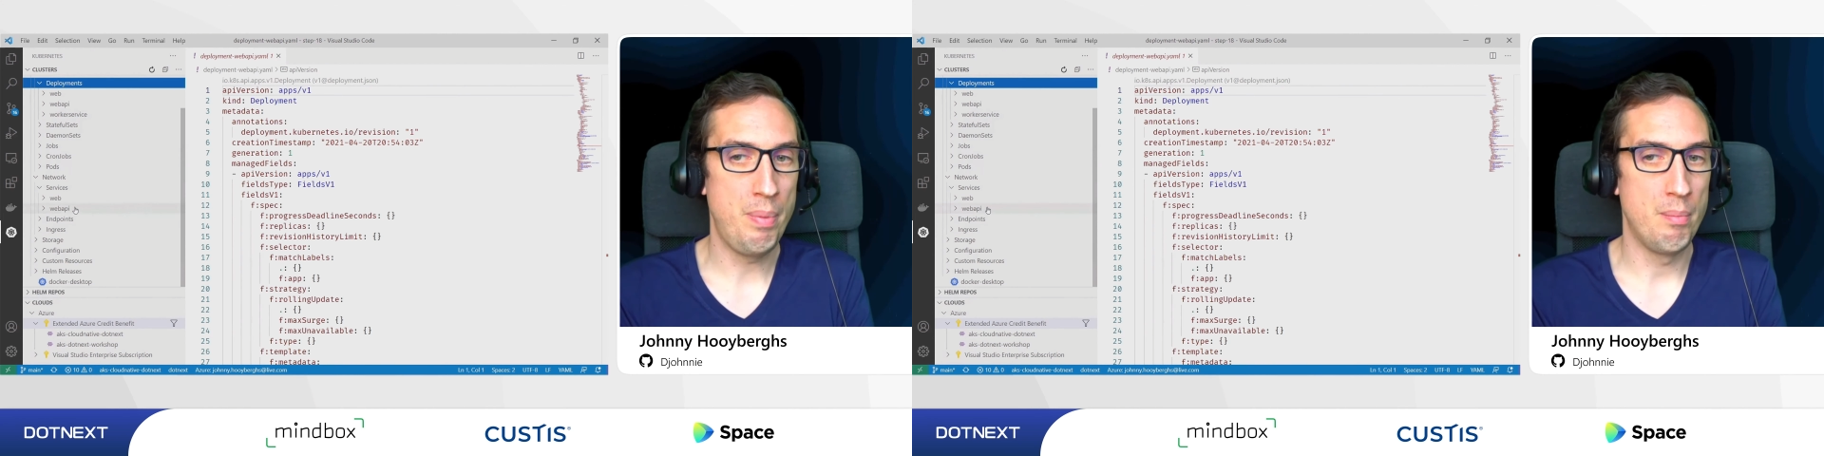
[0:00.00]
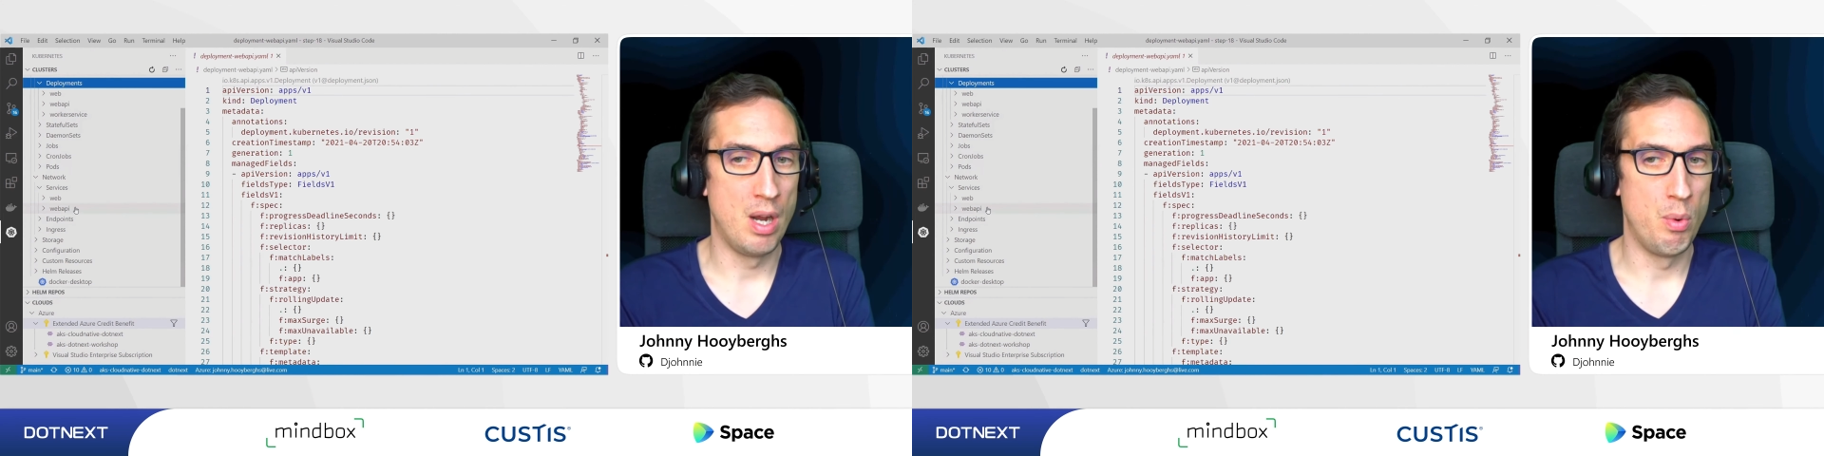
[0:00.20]

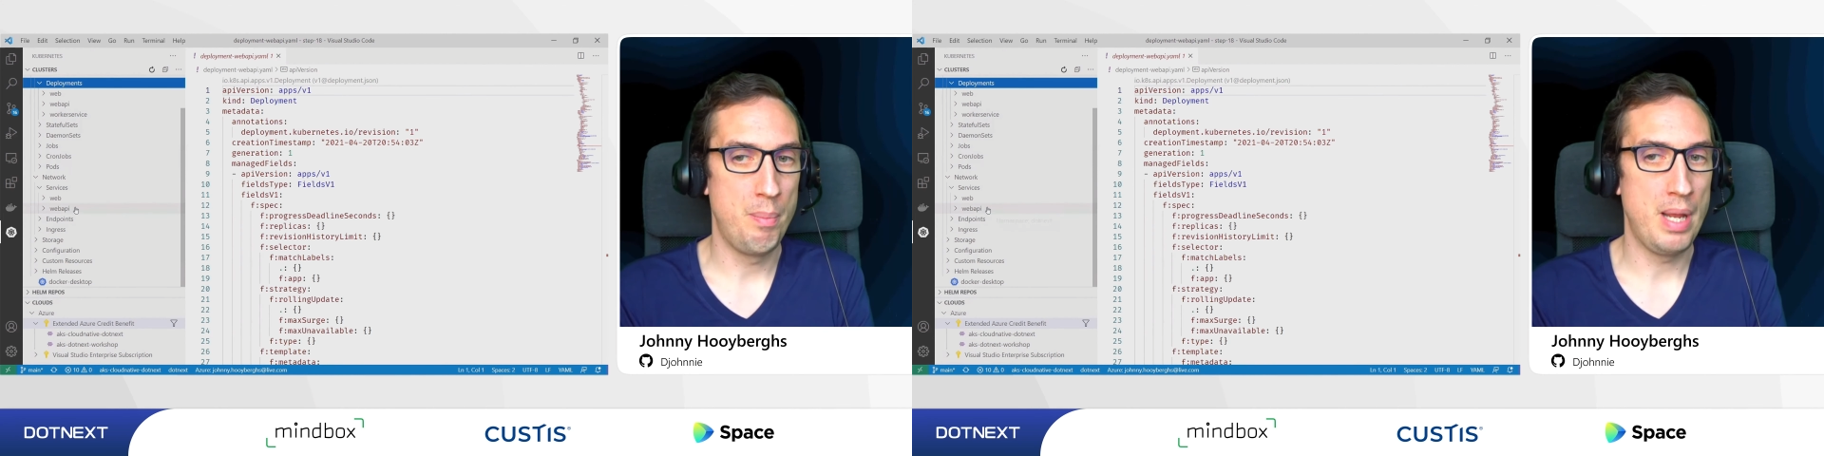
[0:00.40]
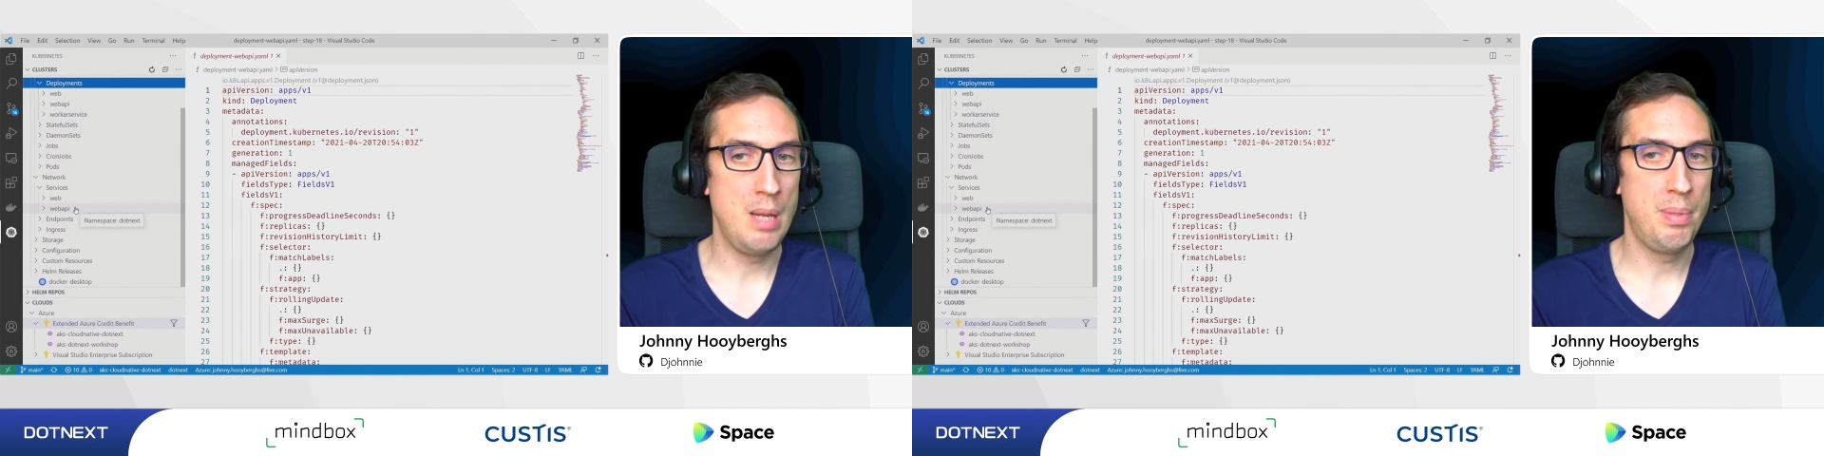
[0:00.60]
and my web
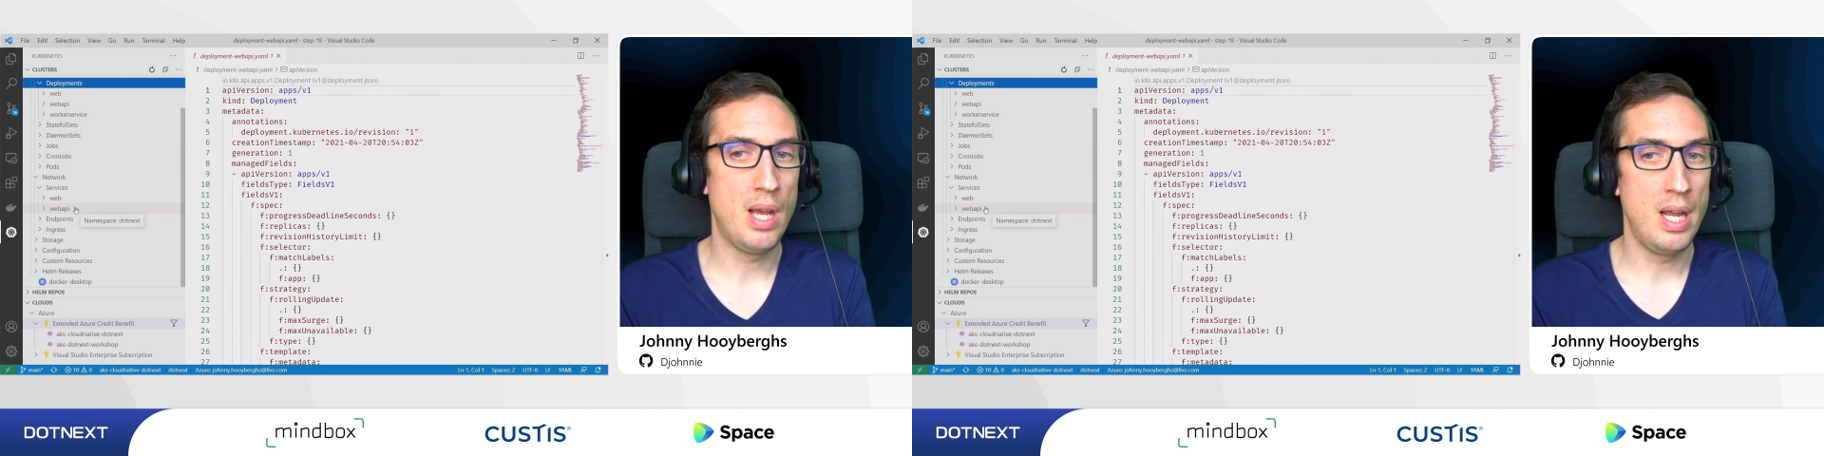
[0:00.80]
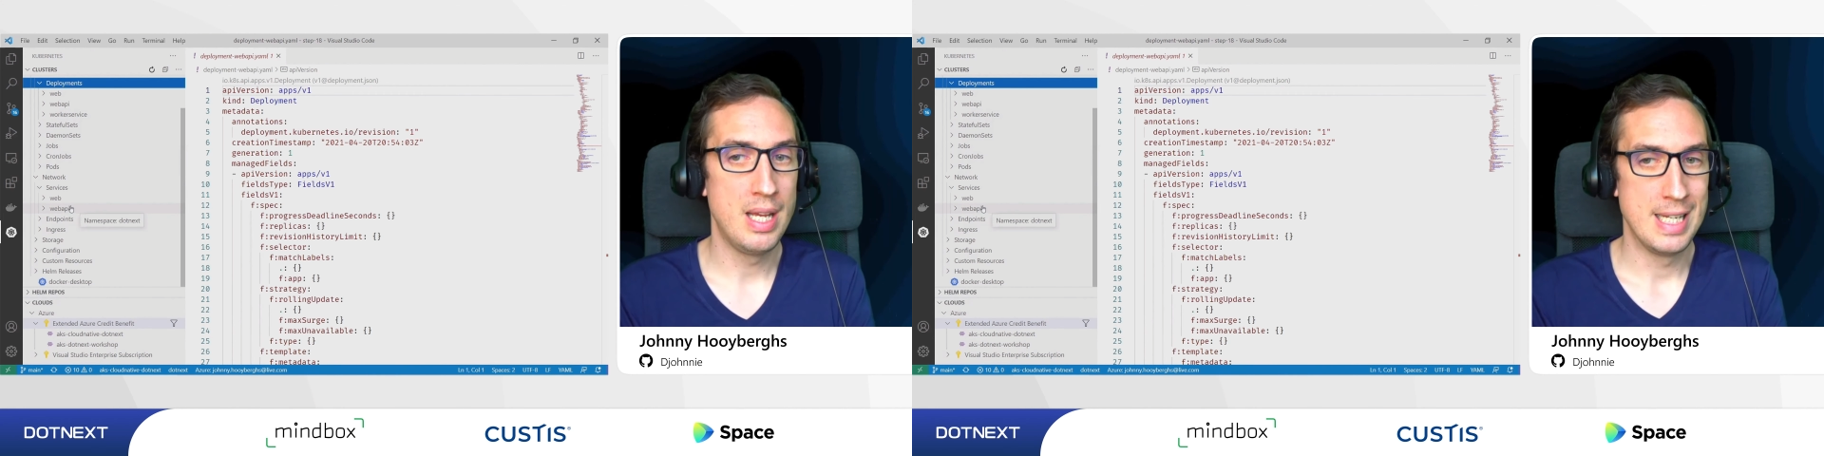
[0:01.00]

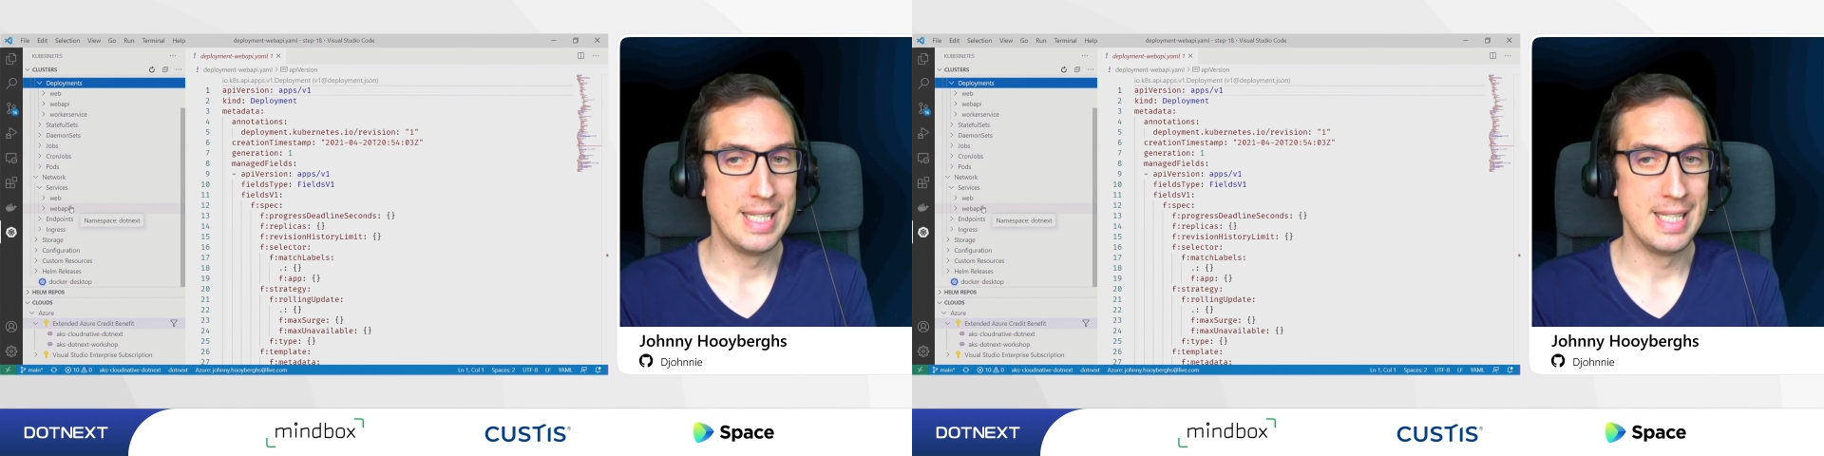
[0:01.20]
API,